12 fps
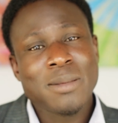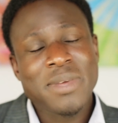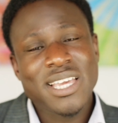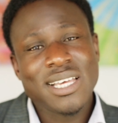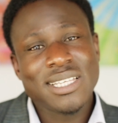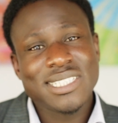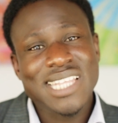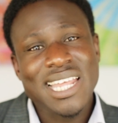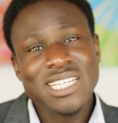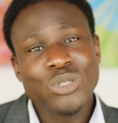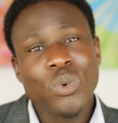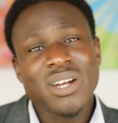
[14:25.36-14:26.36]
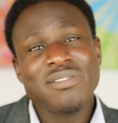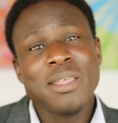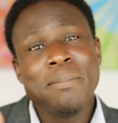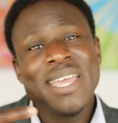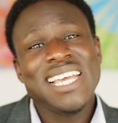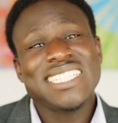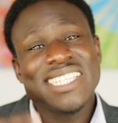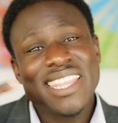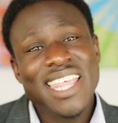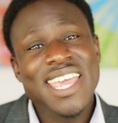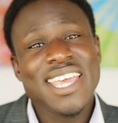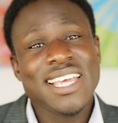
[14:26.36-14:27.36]
Because that is one of the
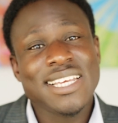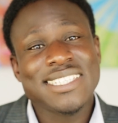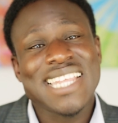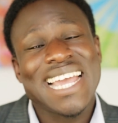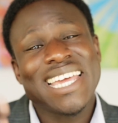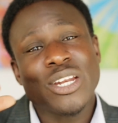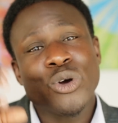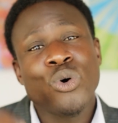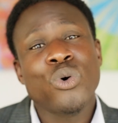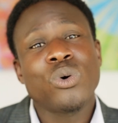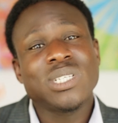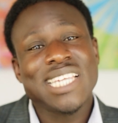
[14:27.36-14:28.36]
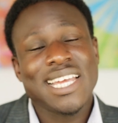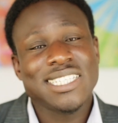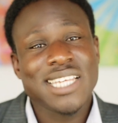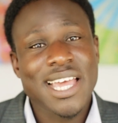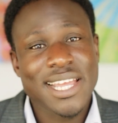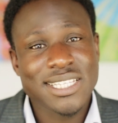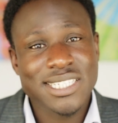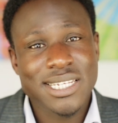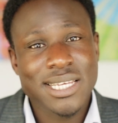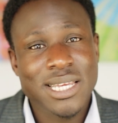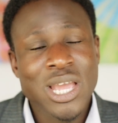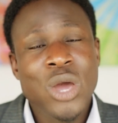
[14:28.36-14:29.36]
biggest things that can cause
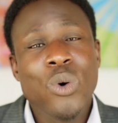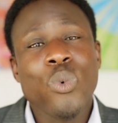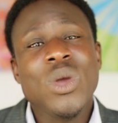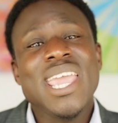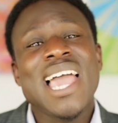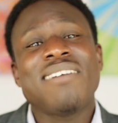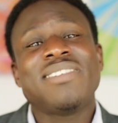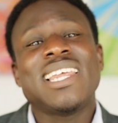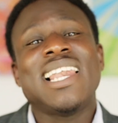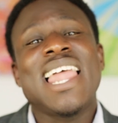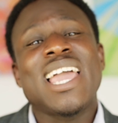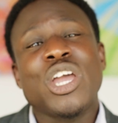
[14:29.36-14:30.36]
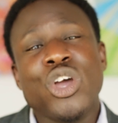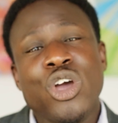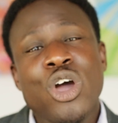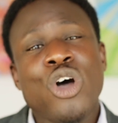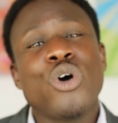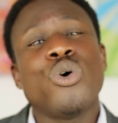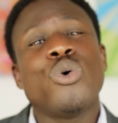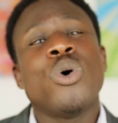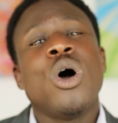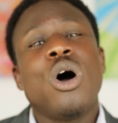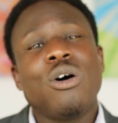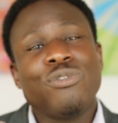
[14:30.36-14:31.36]
anxiety. We have to let
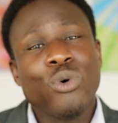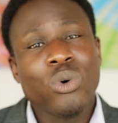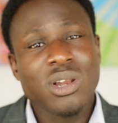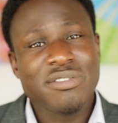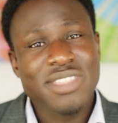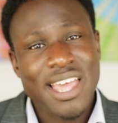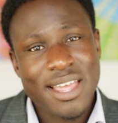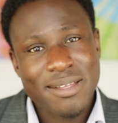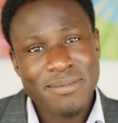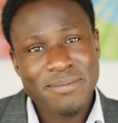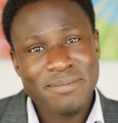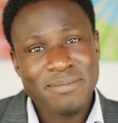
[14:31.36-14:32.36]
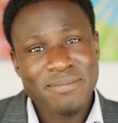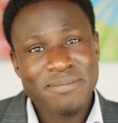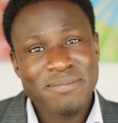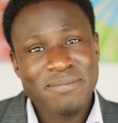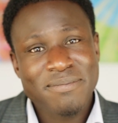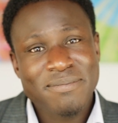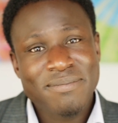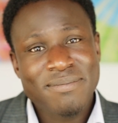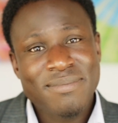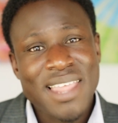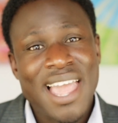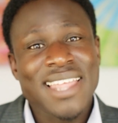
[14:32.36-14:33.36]
go of all of that.
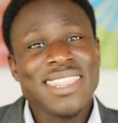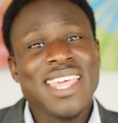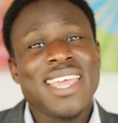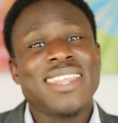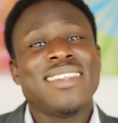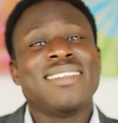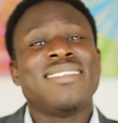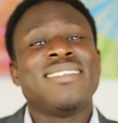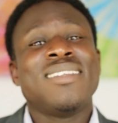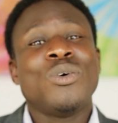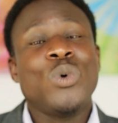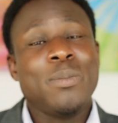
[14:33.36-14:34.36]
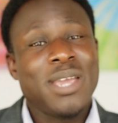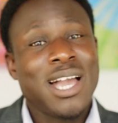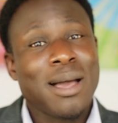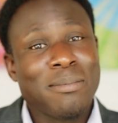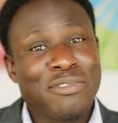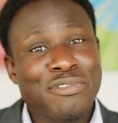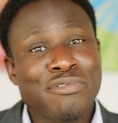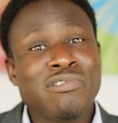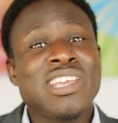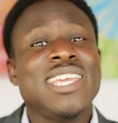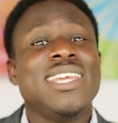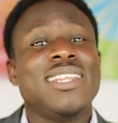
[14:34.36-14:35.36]
And then we become
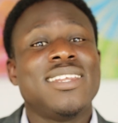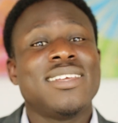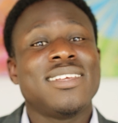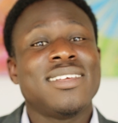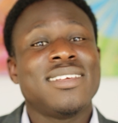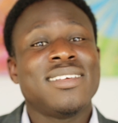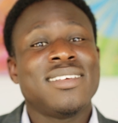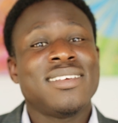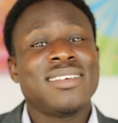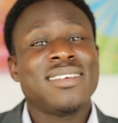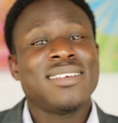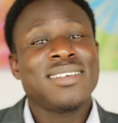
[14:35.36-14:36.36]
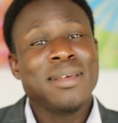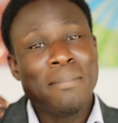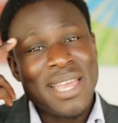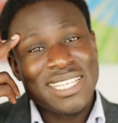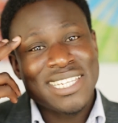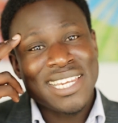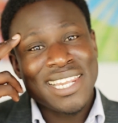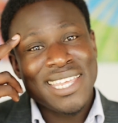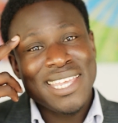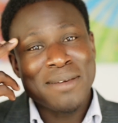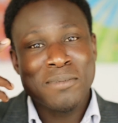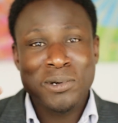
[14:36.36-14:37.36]
freed.
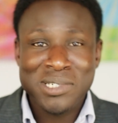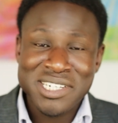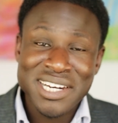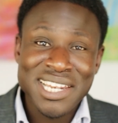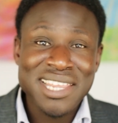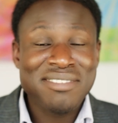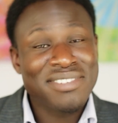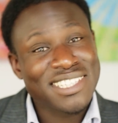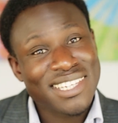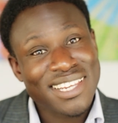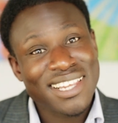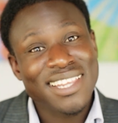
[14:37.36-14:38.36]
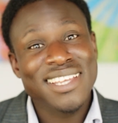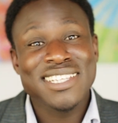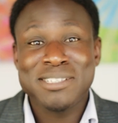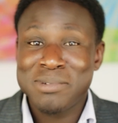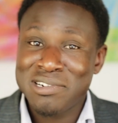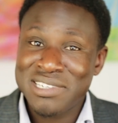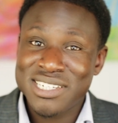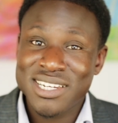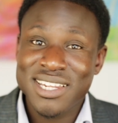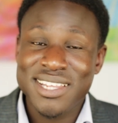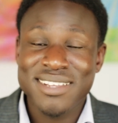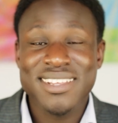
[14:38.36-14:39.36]
Mentally, emotionally, physically,
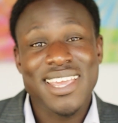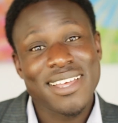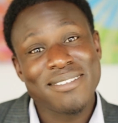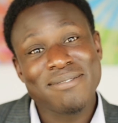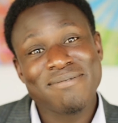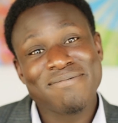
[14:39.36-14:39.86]
spiritually, yeah.